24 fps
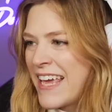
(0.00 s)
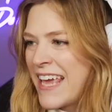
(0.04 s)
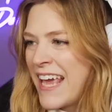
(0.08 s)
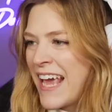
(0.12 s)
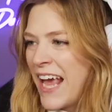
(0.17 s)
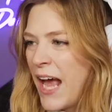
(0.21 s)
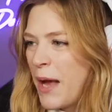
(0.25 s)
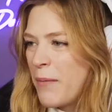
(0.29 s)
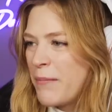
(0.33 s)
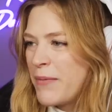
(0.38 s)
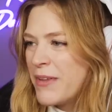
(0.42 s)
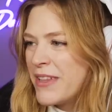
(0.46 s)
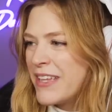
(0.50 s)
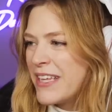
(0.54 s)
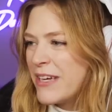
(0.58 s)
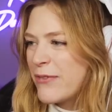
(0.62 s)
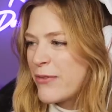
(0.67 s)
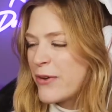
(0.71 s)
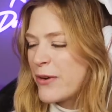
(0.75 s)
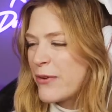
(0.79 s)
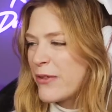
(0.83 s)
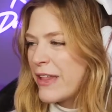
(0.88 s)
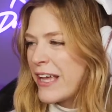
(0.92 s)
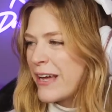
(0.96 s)
can't believe
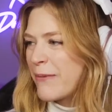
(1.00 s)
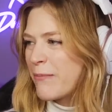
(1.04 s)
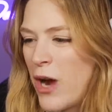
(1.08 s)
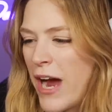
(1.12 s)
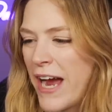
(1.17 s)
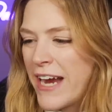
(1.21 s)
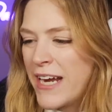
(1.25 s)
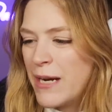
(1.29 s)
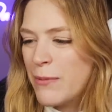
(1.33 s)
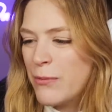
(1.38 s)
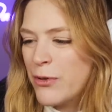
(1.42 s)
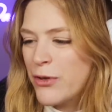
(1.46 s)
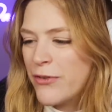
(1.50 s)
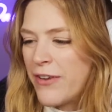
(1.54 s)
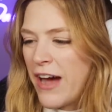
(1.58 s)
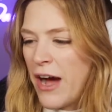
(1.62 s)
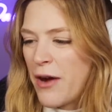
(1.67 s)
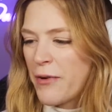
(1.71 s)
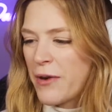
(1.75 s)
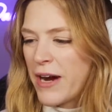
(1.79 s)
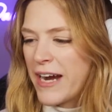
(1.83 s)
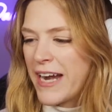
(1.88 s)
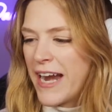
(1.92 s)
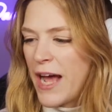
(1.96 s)
we're like trying to move
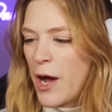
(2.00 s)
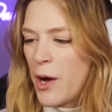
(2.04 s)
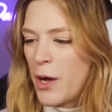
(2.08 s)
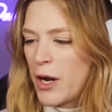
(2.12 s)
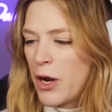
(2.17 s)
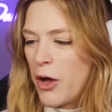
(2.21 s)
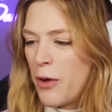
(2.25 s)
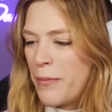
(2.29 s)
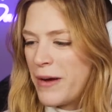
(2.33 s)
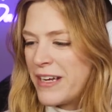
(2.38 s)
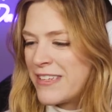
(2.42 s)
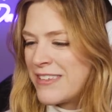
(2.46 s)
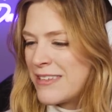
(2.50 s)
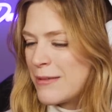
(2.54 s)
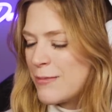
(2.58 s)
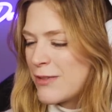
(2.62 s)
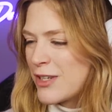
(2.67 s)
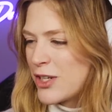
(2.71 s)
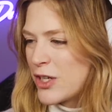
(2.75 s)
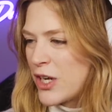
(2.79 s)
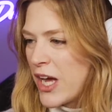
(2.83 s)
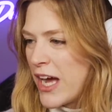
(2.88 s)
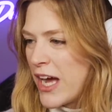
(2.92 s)
out right now and all my Sims are